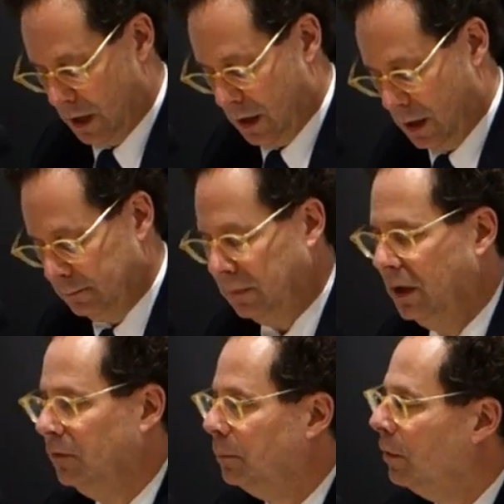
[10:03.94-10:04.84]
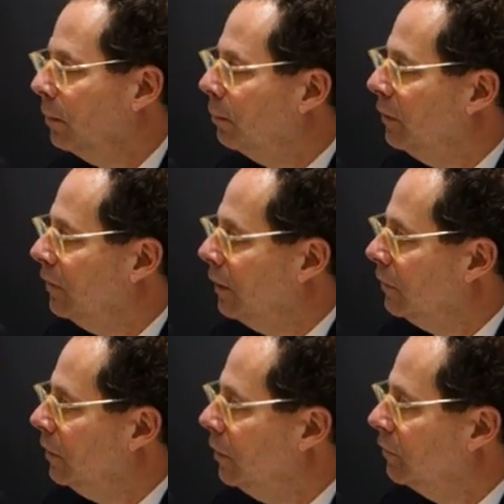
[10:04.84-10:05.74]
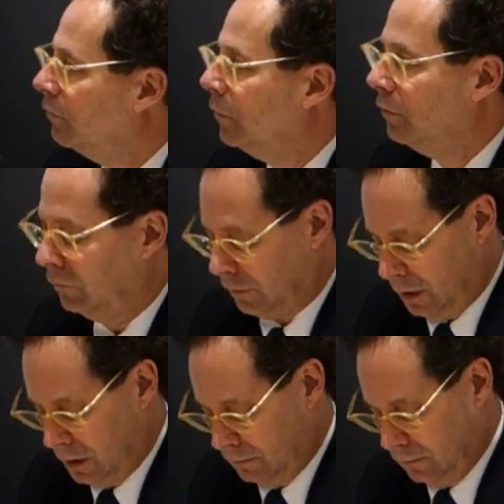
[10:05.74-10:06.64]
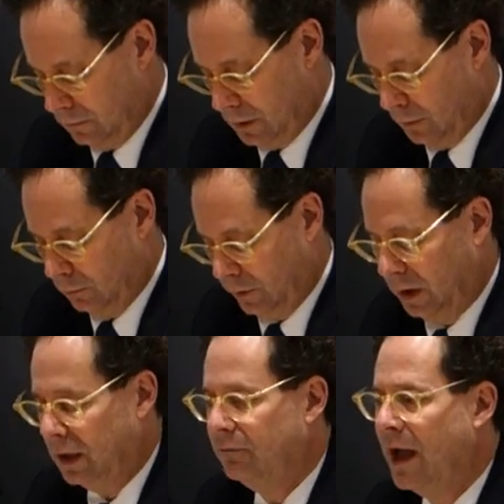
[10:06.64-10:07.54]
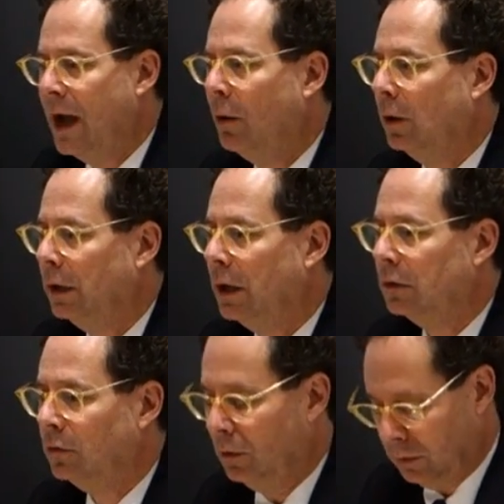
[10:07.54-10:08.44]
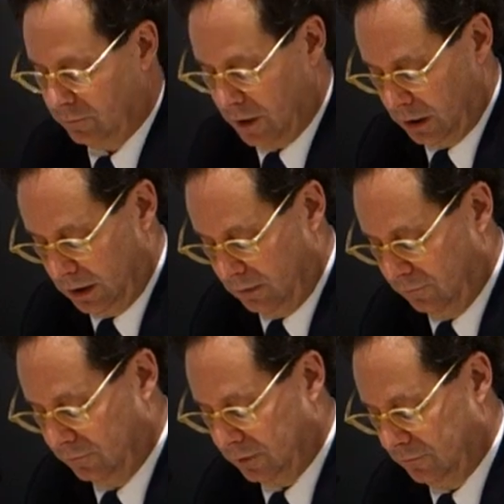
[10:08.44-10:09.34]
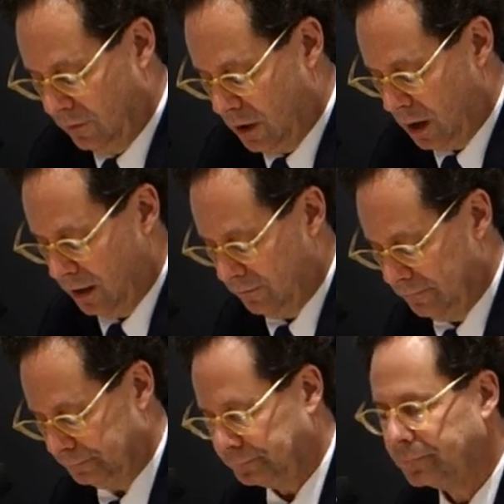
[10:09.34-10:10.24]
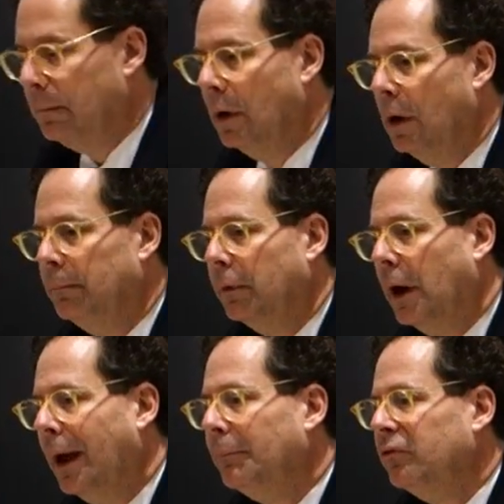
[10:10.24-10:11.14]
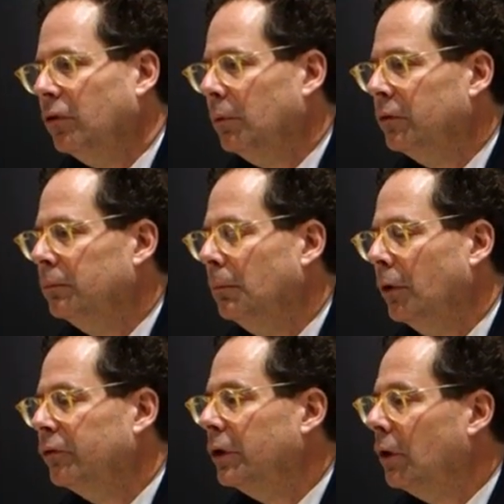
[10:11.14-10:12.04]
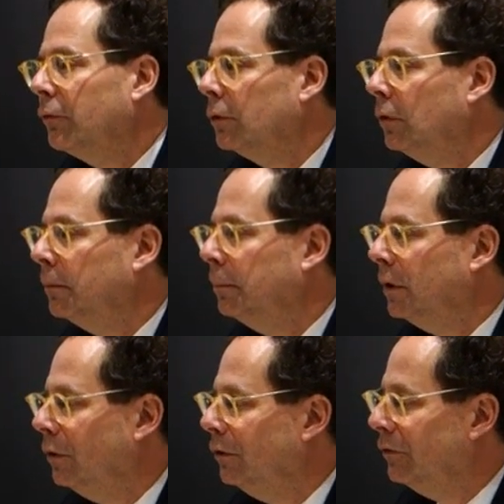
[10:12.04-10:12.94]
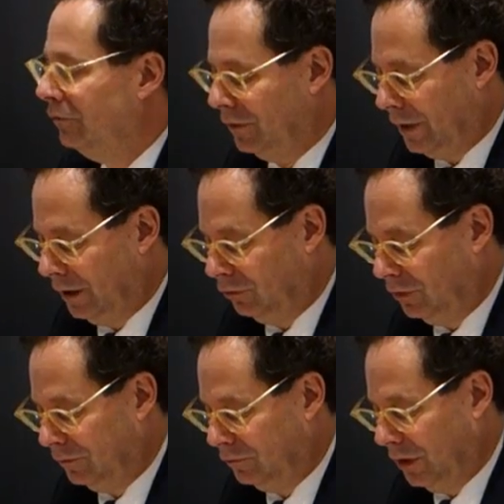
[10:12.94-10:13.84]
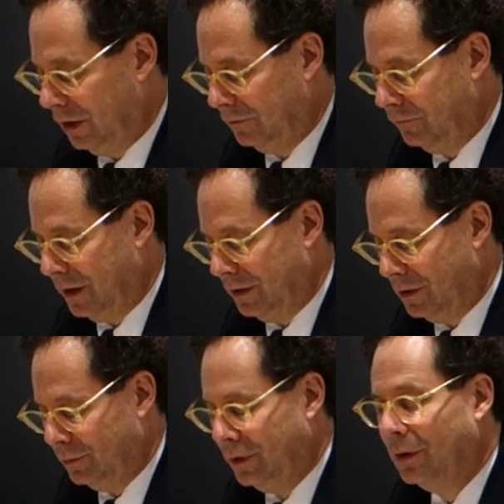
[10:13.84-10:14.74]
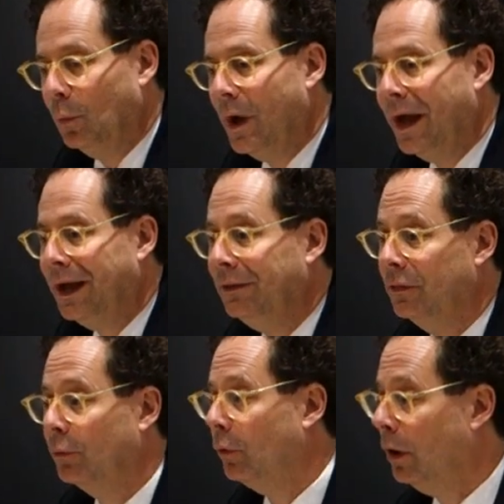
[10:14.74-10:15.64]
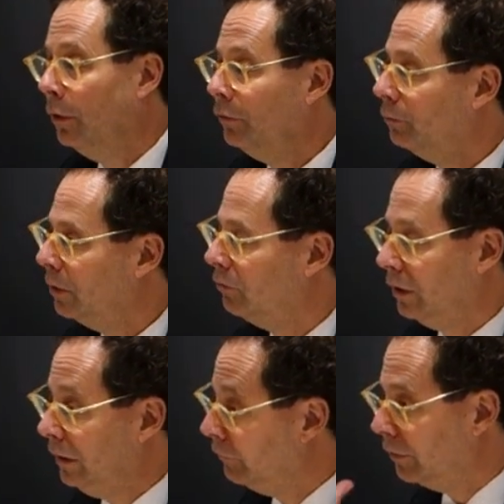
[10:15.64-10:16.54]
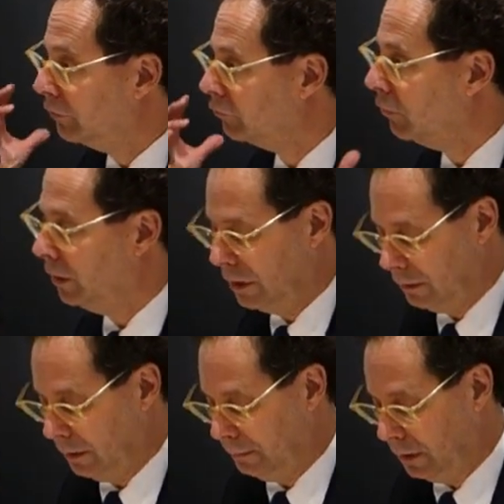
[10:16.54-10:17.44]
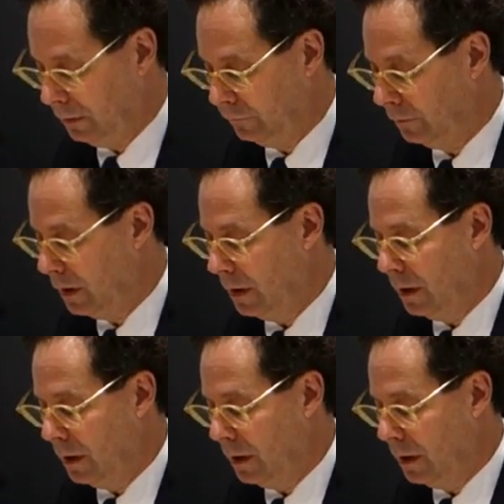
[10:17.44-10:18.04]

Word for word: um, Ginsberg presented his first um, reading of Howl in October of 1955. Um, perhaps she was mostly overlooked because of the legend of Jay DeFeo. In a way, The Rose, which is an extraordinary piece,